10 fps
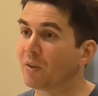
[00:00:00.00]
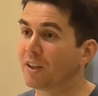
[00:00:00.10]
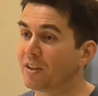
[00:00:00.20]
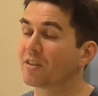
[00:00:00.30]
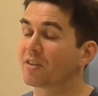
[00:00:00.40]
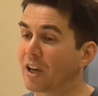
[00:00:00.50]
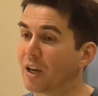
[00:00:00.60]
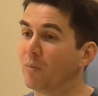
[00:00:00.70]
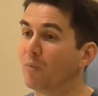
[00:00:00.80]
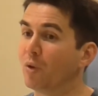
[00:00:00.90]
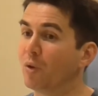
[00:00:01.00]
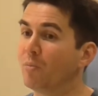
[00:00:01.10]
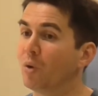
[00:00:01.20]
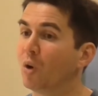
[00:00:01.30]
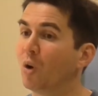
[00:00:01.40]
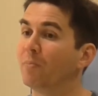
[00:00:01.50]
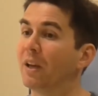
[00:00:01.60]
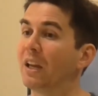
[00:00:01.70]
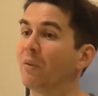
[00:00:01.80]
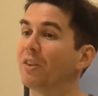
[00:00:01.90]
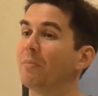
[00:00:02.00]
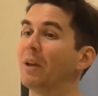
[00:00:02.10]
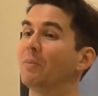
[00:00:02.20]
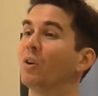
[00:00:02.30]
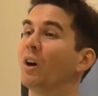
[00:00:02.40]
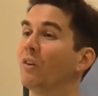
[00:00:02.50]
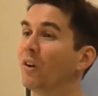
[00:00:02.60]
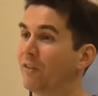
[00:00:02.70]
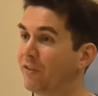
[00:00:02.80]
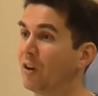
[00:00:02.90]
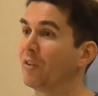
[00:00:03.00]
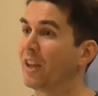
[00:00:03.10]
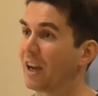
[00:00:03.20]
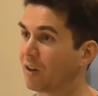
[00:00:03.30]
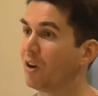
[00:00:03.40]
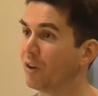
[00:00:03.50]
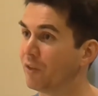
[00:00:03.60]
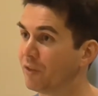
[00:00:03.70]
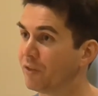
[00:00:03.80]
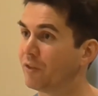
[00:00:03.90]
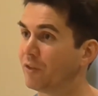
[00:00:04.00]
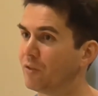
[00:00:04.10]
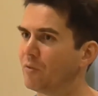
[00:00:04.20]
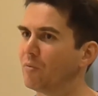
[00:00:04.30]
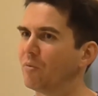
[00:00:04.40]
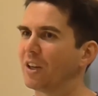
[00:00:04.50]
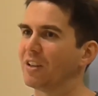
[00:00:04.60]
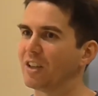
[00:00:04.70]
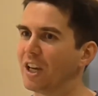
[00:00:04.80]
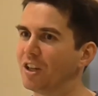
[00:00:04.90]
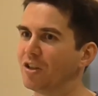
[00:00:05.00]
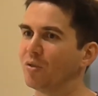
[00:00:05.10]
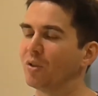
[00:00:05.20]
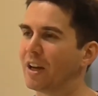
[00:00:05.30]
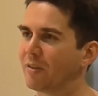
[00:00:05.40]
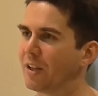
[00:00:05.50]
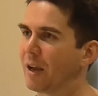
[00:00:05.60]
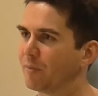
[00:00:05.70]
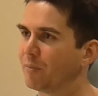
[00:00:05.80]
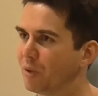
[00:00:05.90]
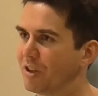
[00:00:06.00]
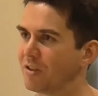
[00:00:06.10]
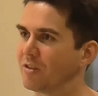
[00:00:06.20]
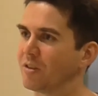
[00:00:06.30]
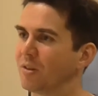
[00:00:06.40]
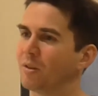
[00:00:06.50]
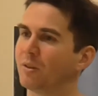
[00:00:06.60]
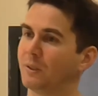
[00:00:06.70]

within the same room or be with the people who have felt that kind of, I guess, energy or that presence.